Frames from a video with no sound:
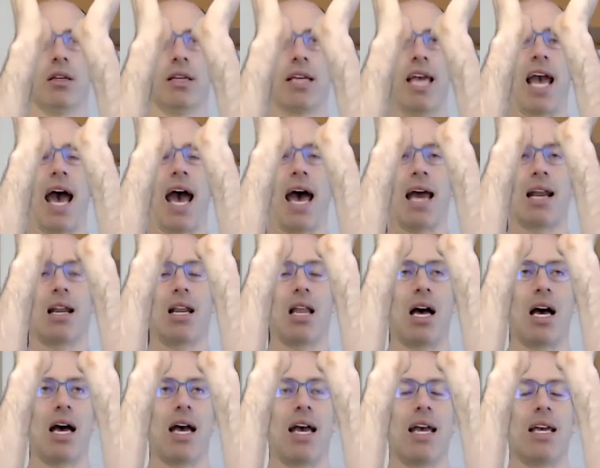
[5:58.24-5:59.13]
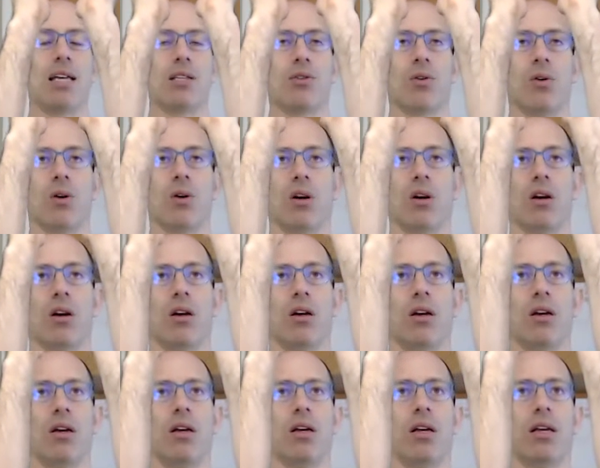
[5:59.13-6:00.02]
catalyze or
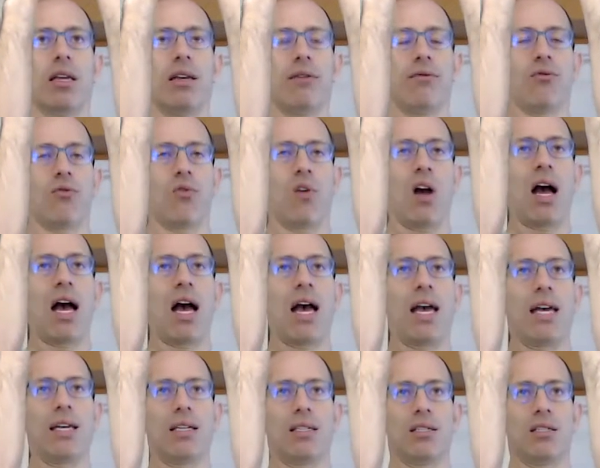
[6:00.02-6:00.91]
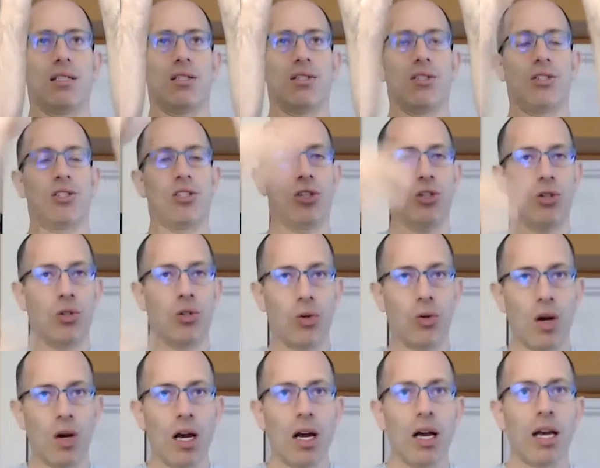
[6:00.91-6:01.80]
give rise
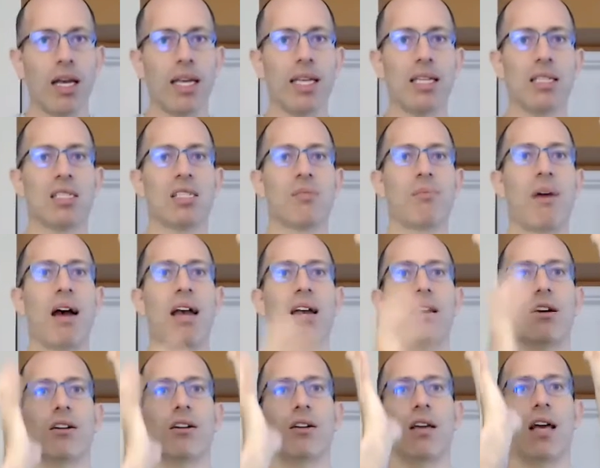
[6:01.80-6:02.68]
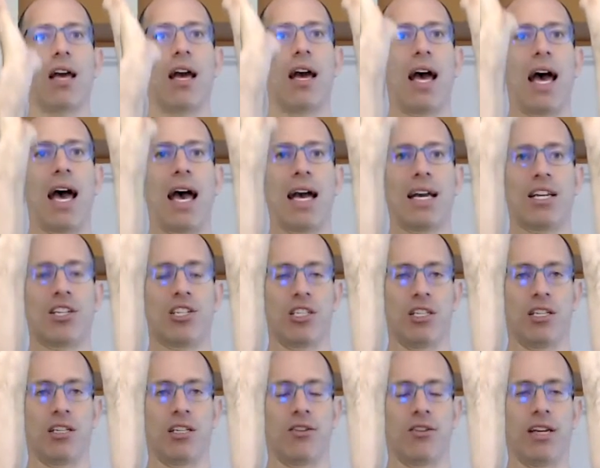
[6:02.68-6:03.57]
to inspired
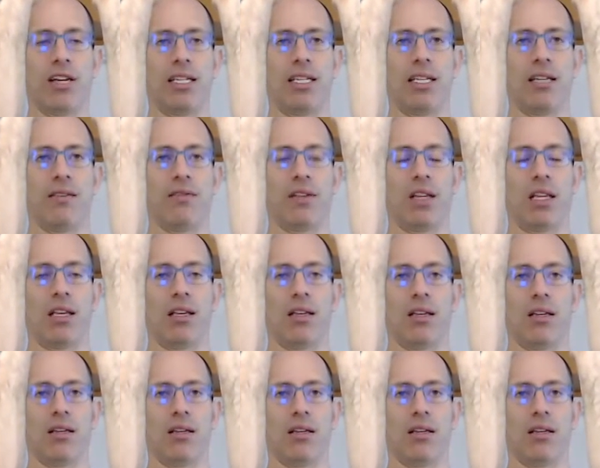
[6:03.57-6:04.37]
action and creativity?